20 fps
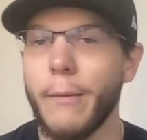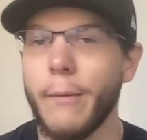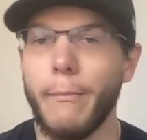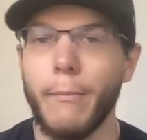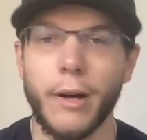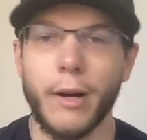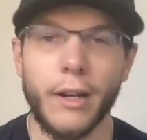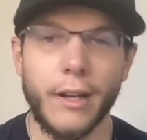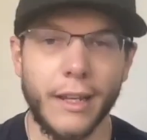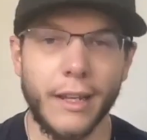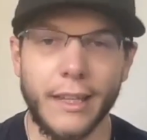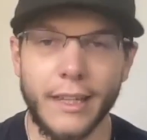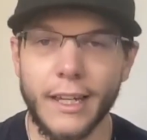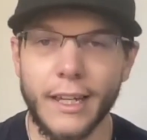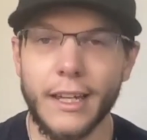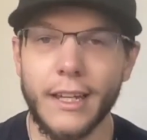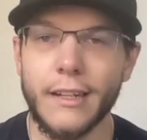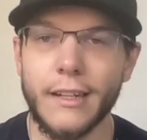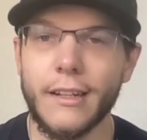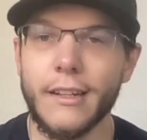but
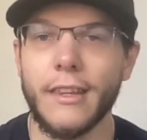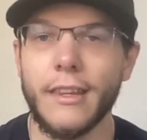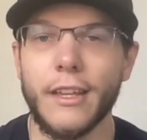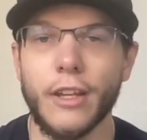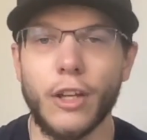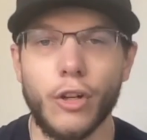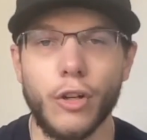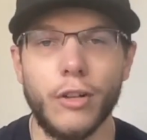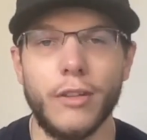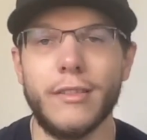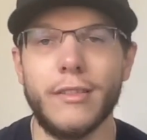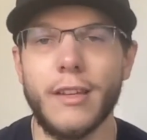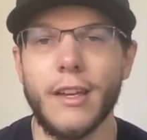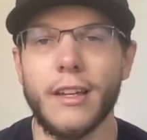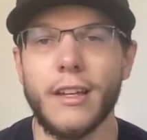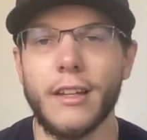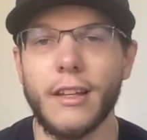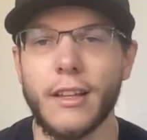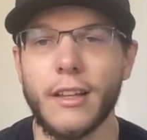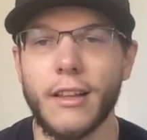again, they couldn't
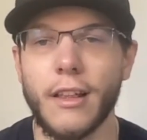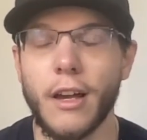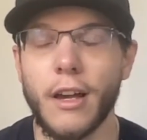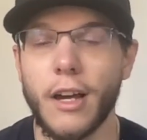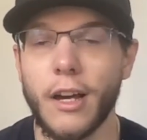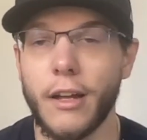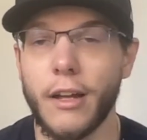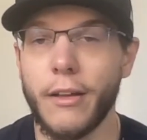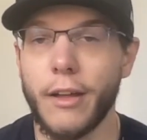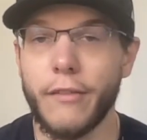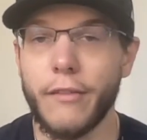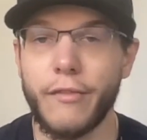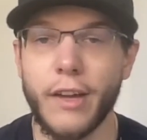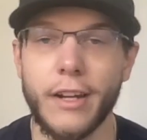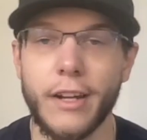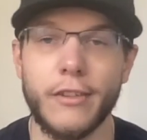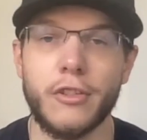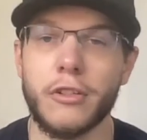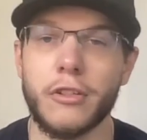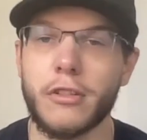take
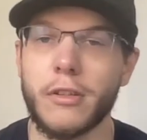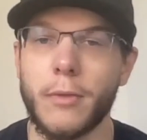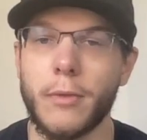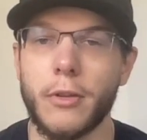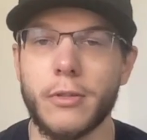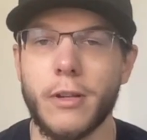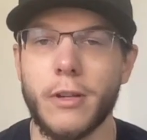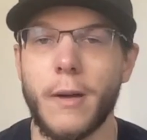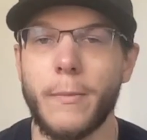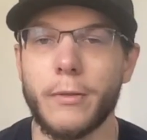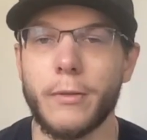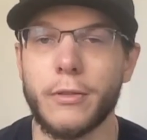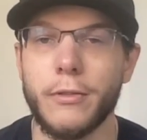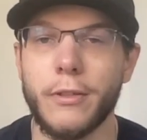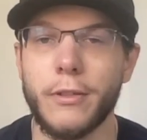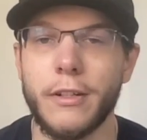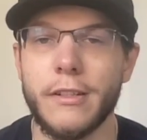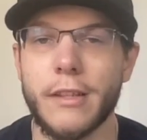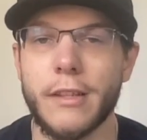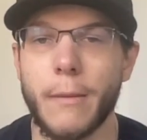advantage of some of those
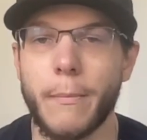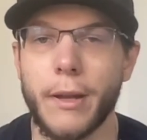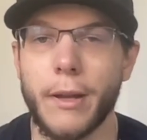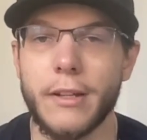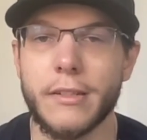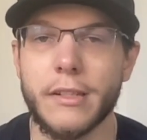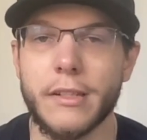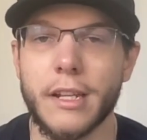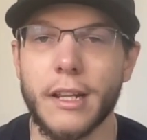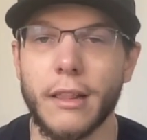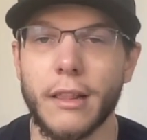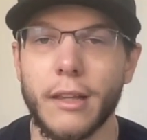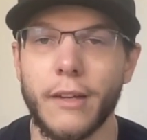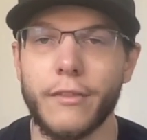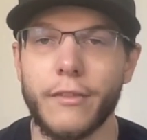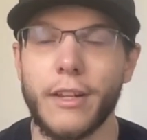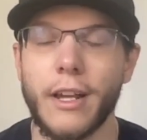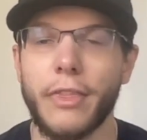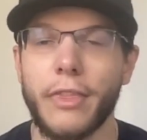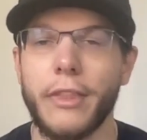opportunities that Penn State
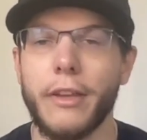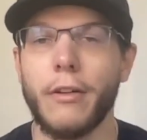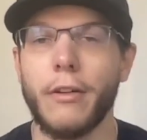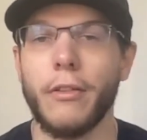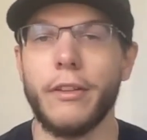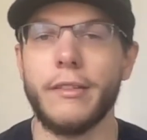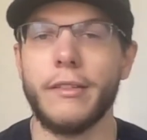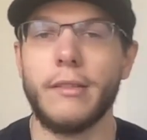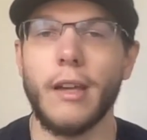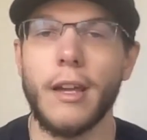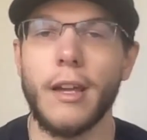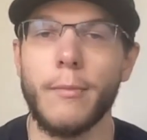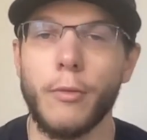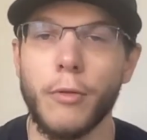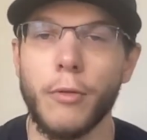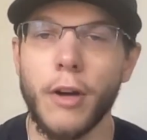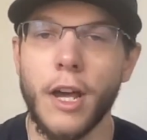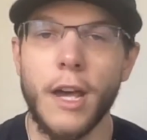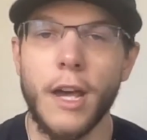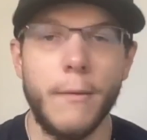left out there on the
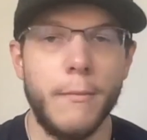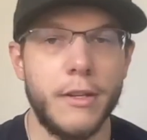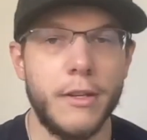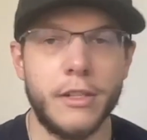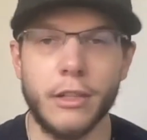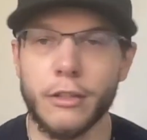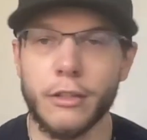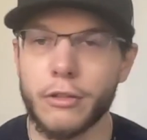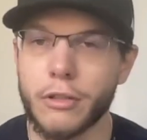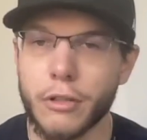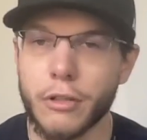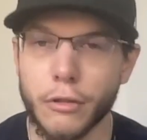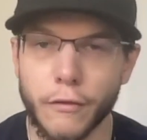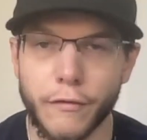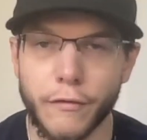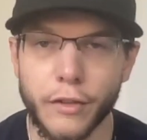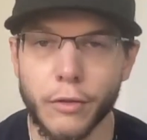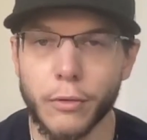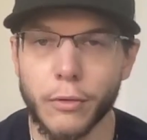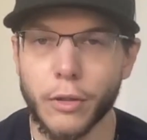table, missing those 2
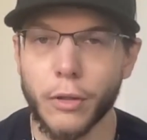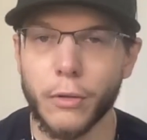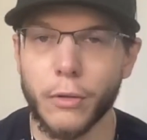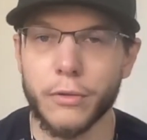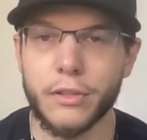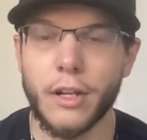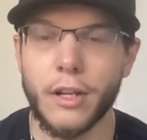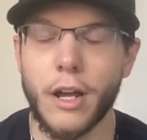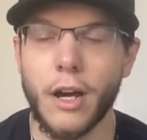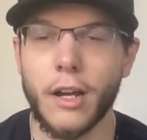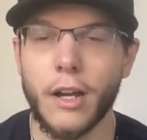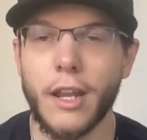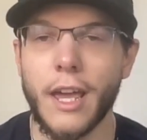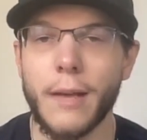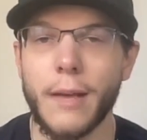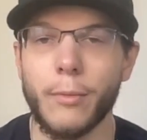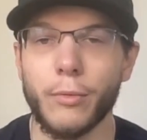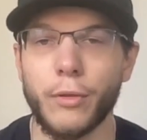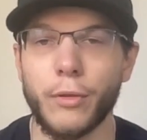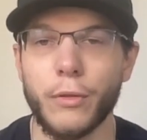field goals and
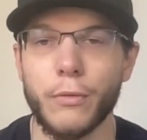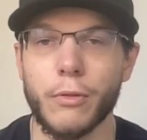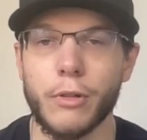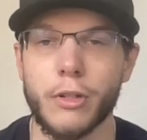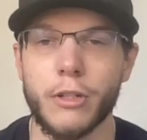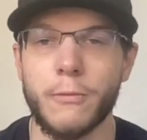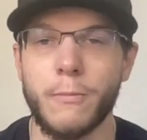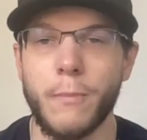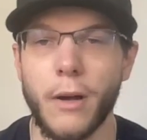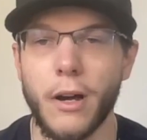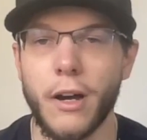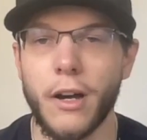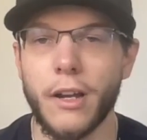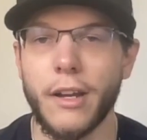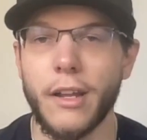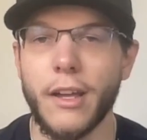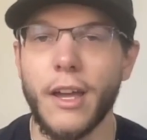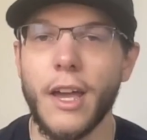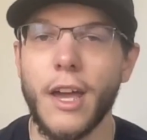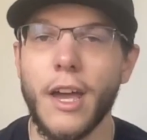unable to
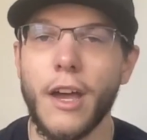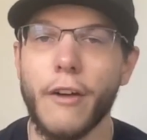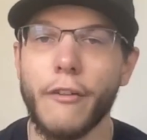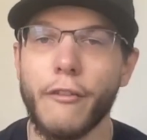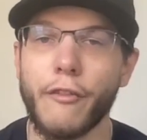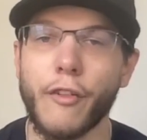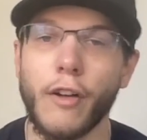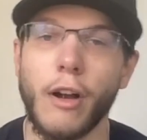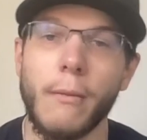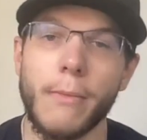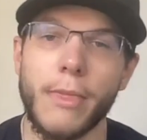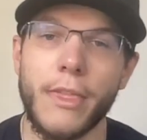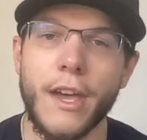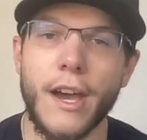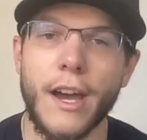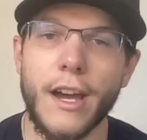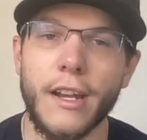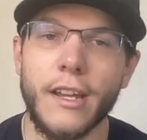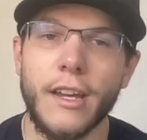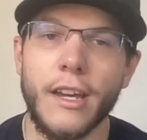respond from
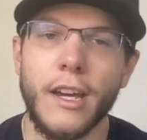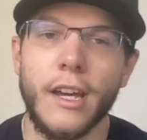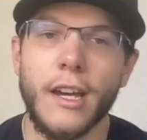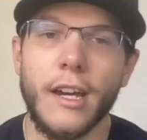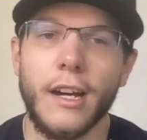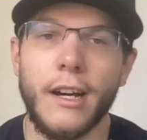that.